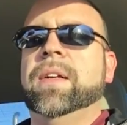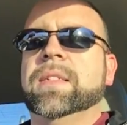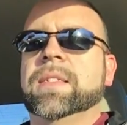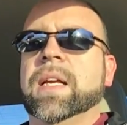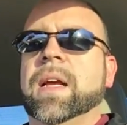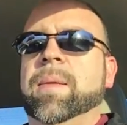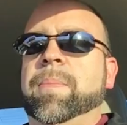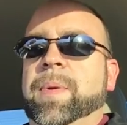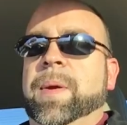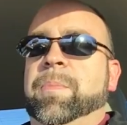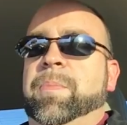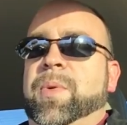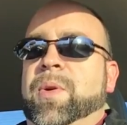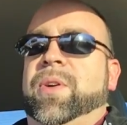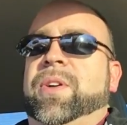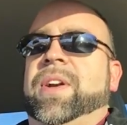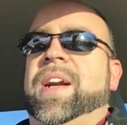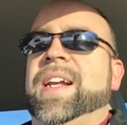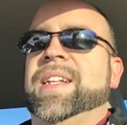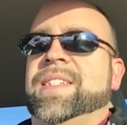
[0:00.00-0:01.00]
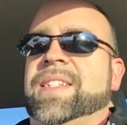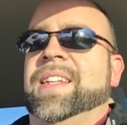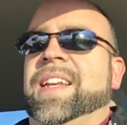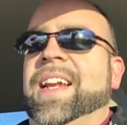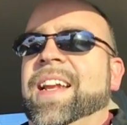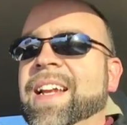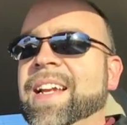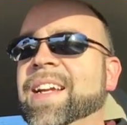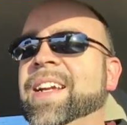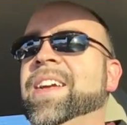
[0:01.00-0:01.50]
because I've been
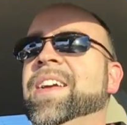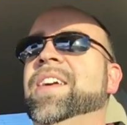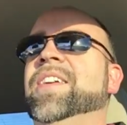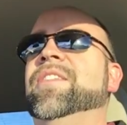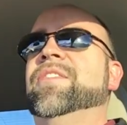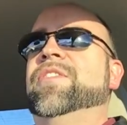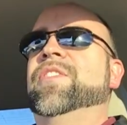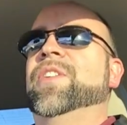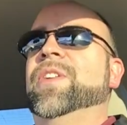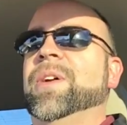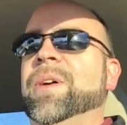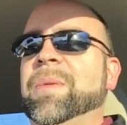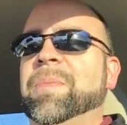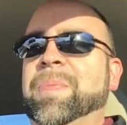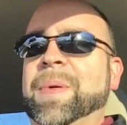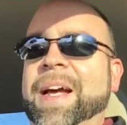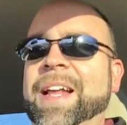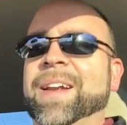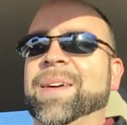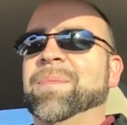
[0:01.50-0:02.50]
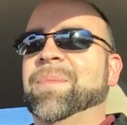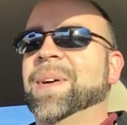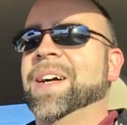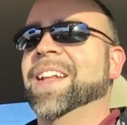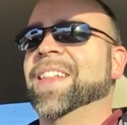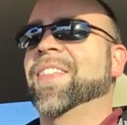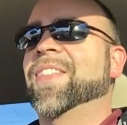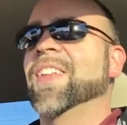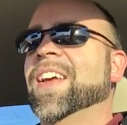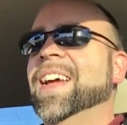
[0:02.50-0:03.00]
procrastinating for about a
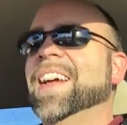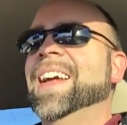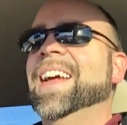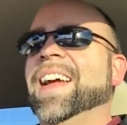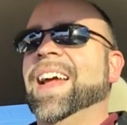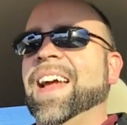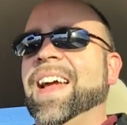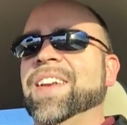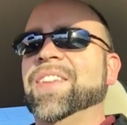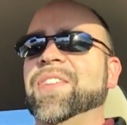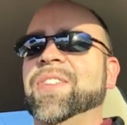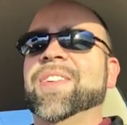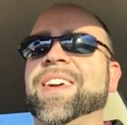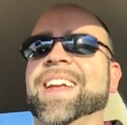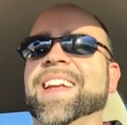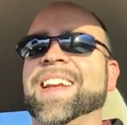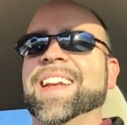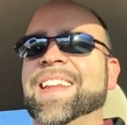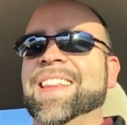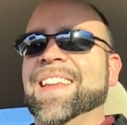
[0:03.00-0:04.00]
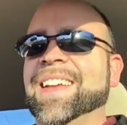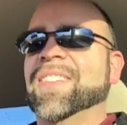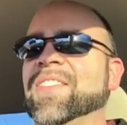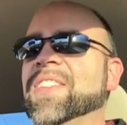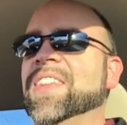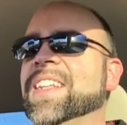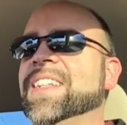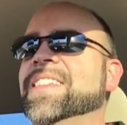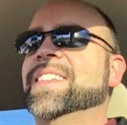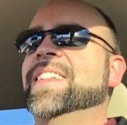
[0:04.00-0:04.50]
month at doing anything
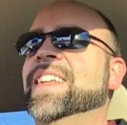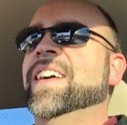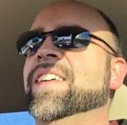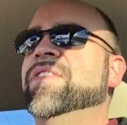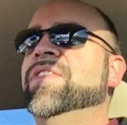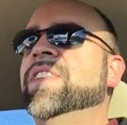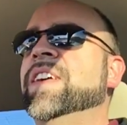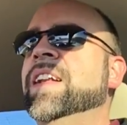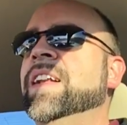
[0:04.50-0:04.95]
with this stuff.